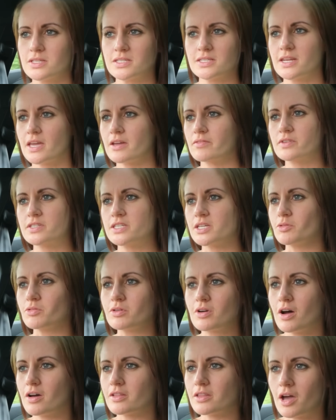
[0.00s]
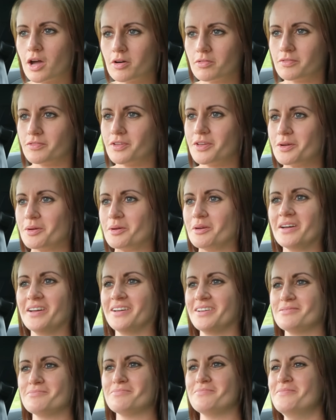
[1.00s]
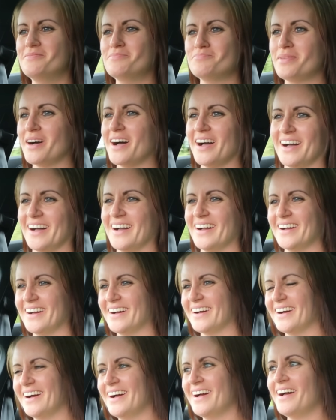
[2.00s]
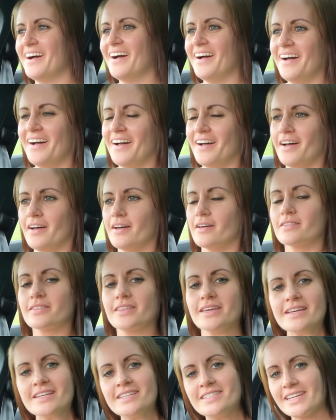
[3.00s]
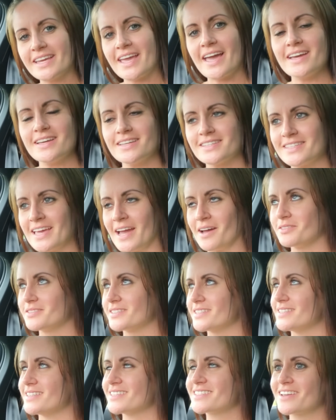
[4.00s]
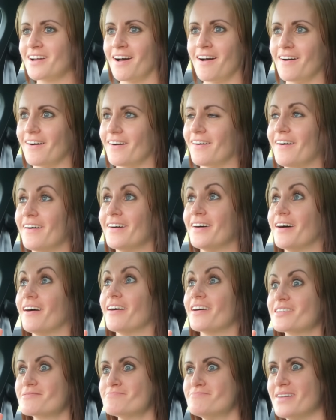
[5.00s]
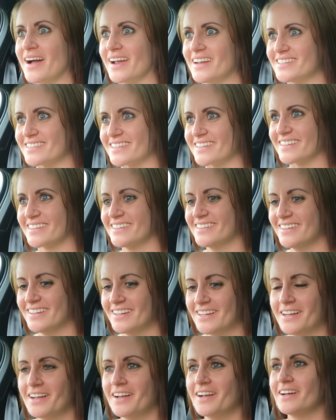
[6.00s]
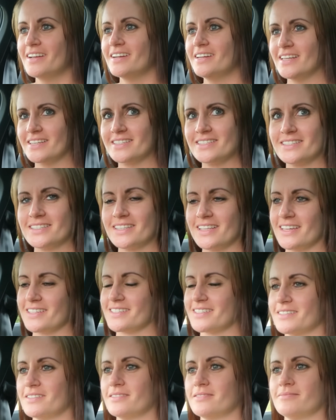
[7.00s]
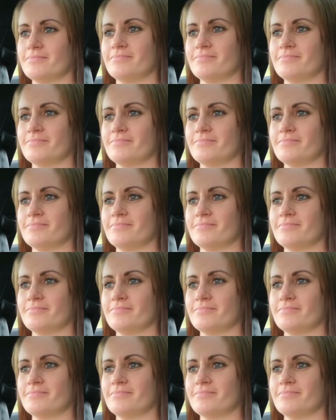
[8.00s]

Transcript: do this in every single car that I review, but the indicator sounds in this car are amazing. Listen to this.